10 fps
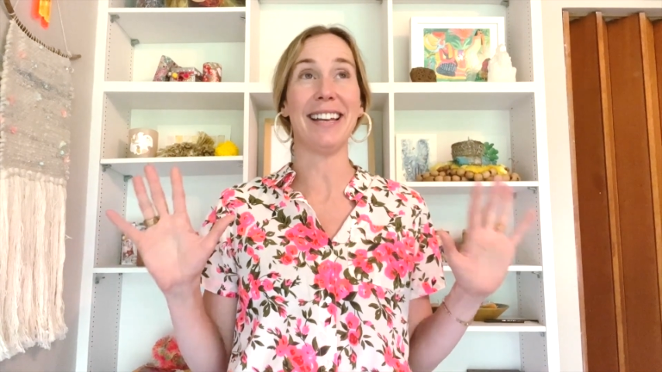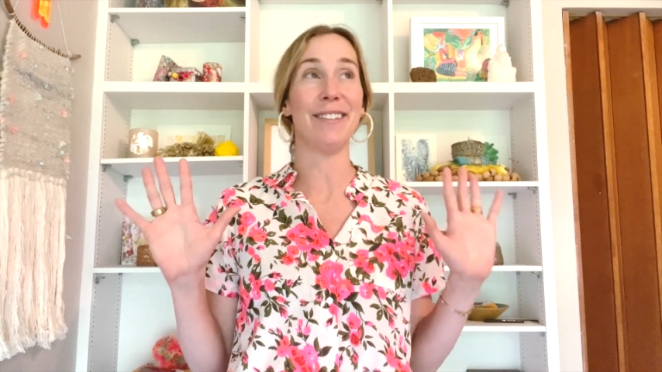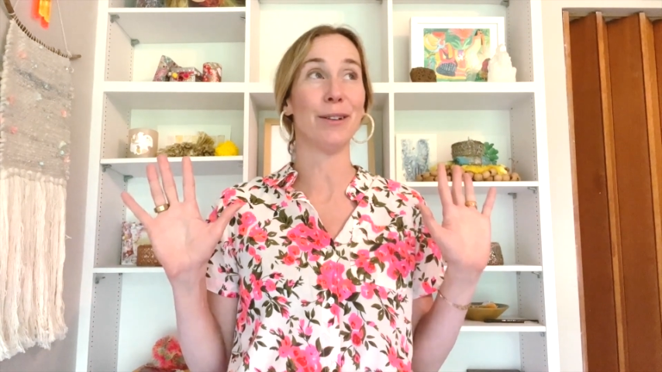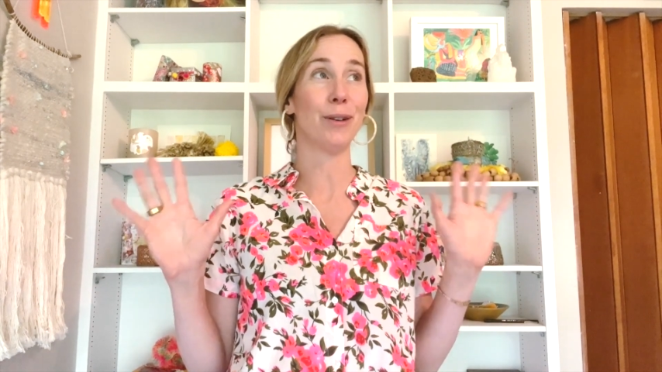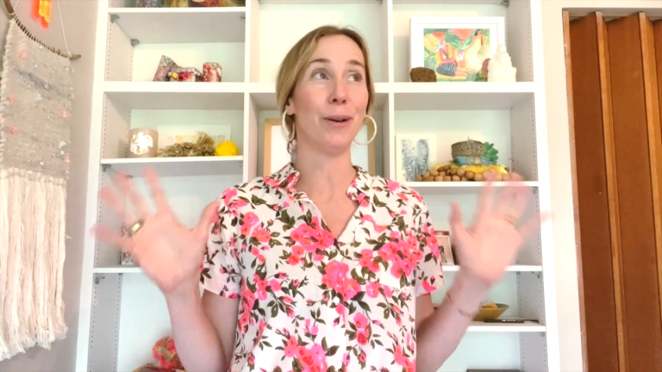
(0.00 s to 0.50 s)
and
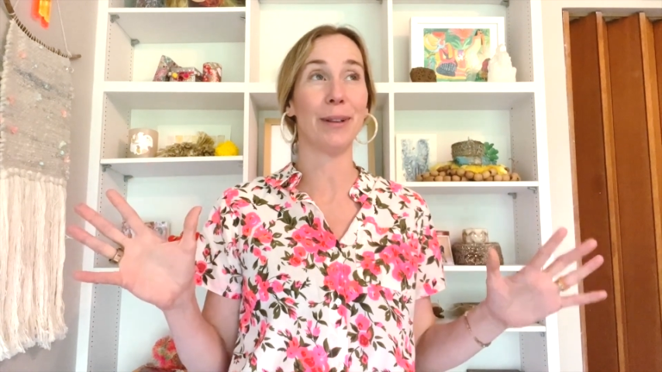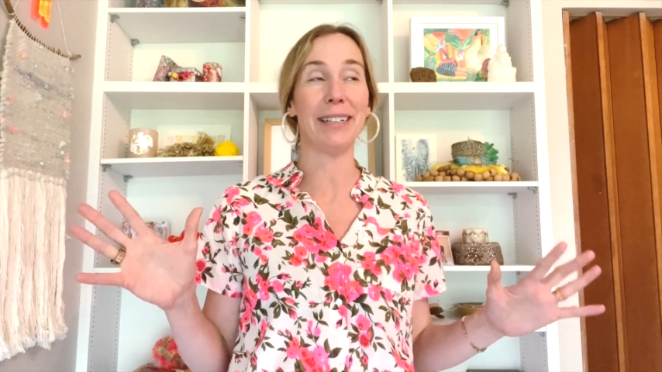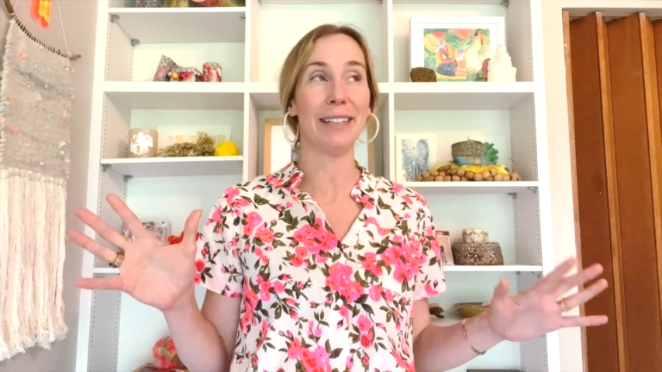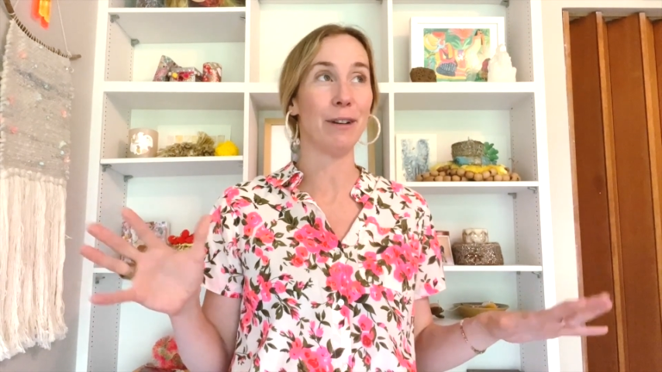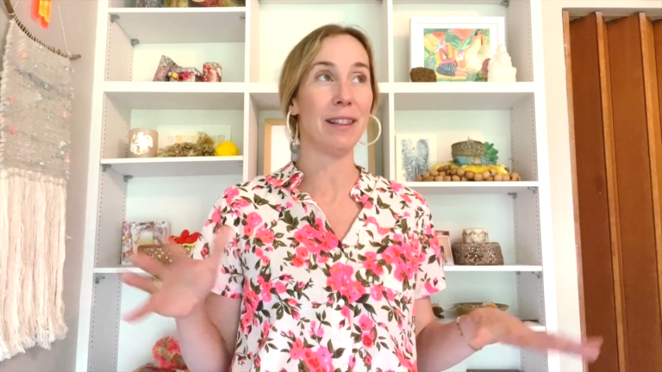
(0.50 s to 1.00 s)
they're totally
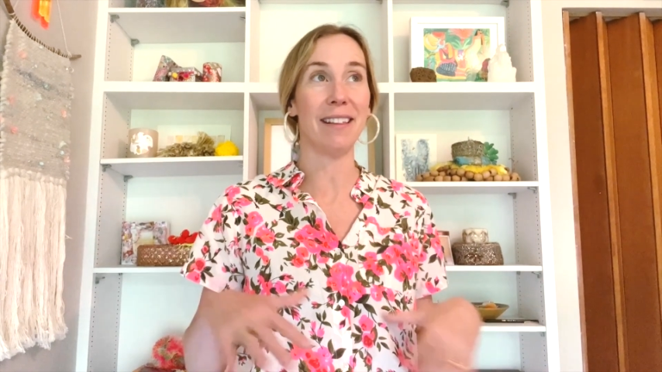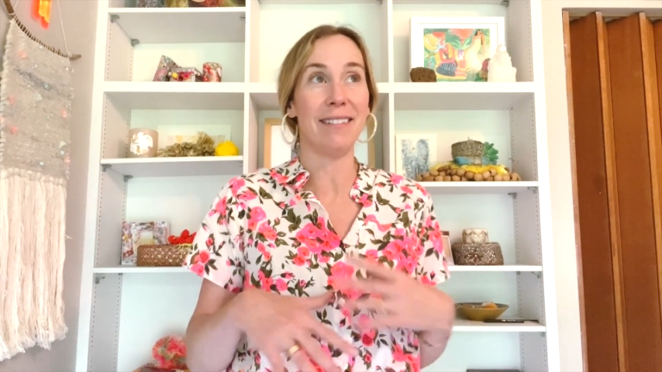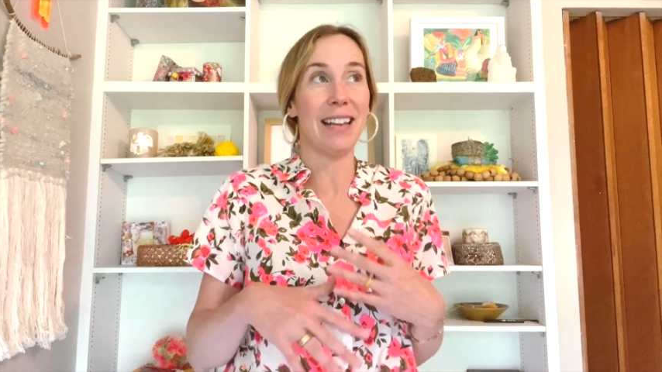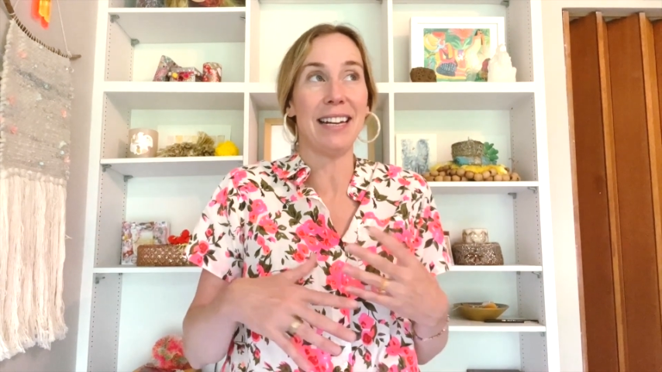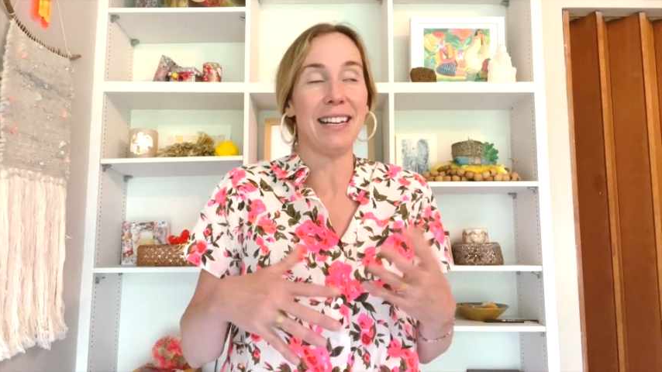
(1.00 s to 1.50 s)
different
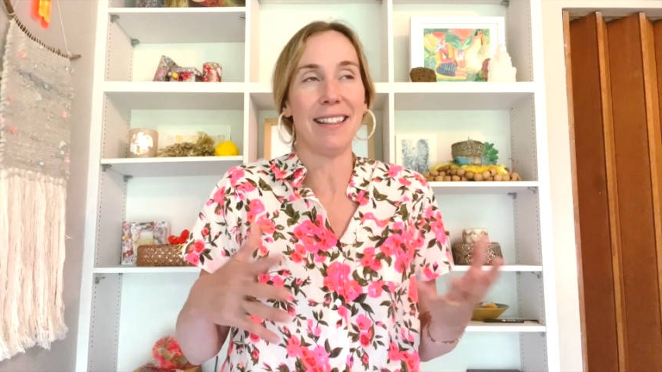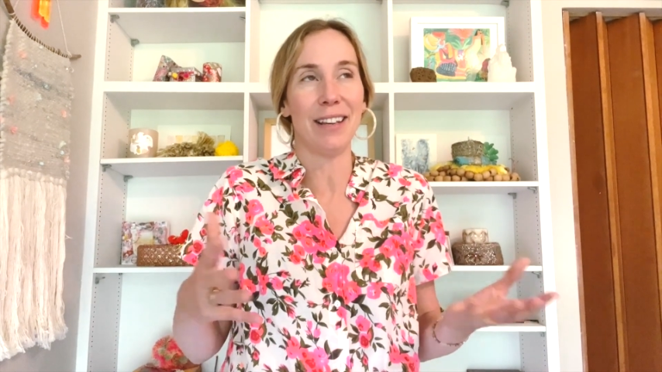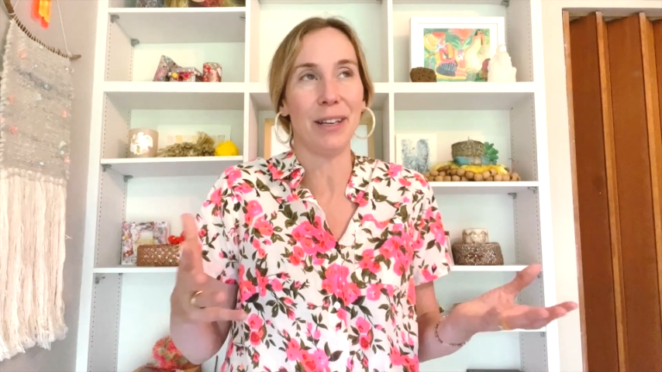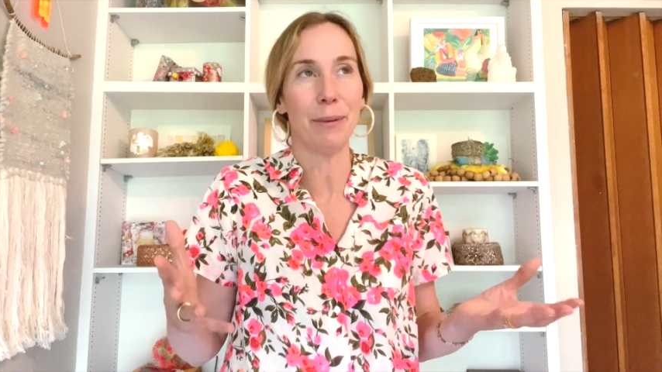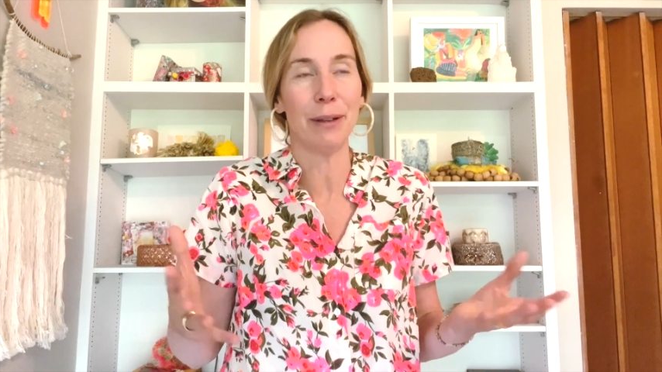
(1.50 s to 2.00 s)
than
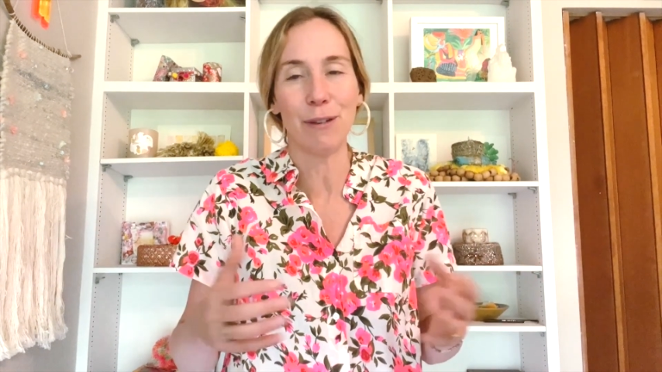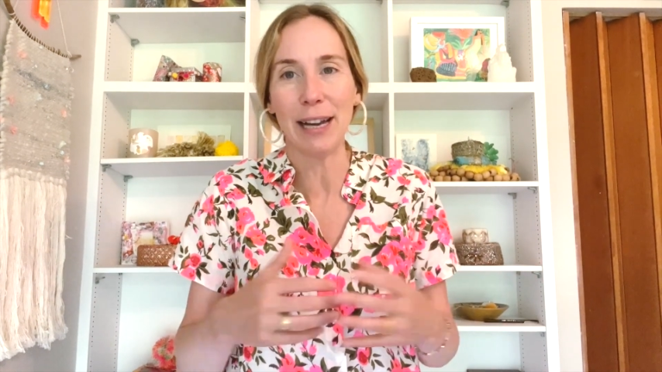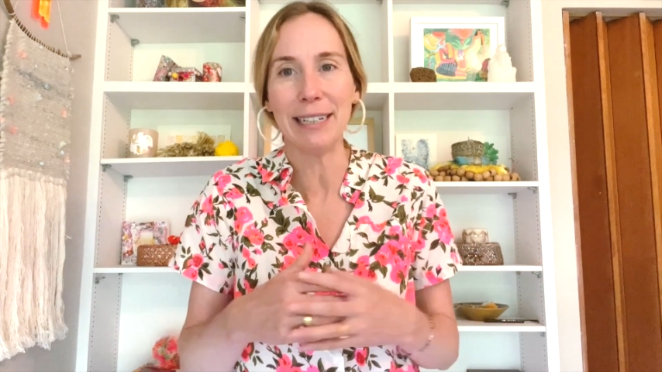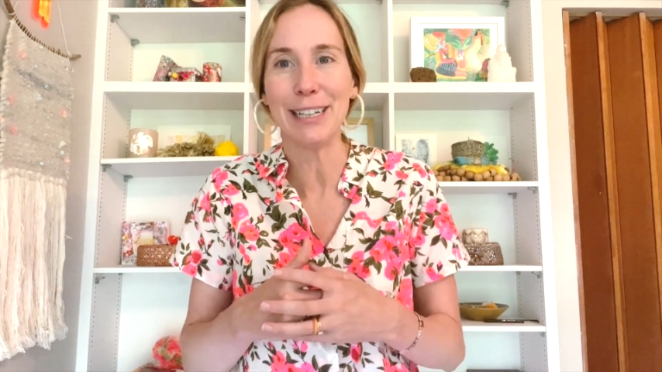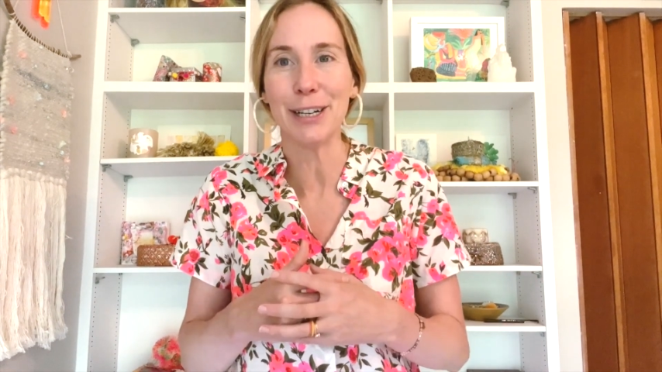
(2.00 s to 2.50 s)
anything you would
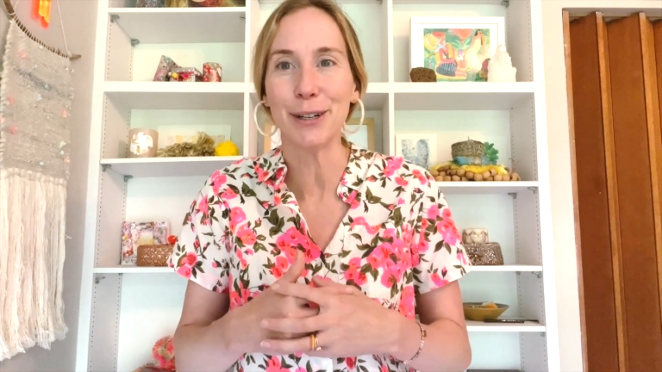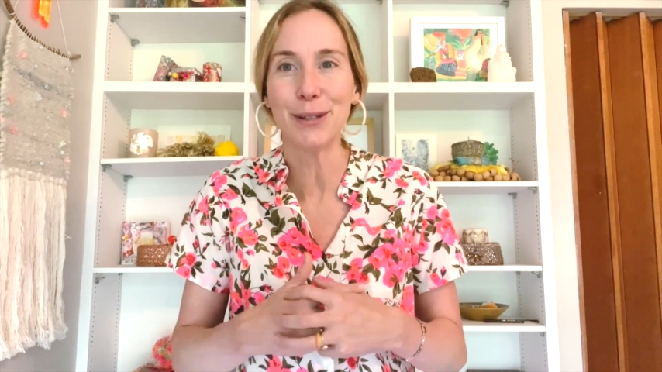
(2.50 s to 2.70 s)
find here.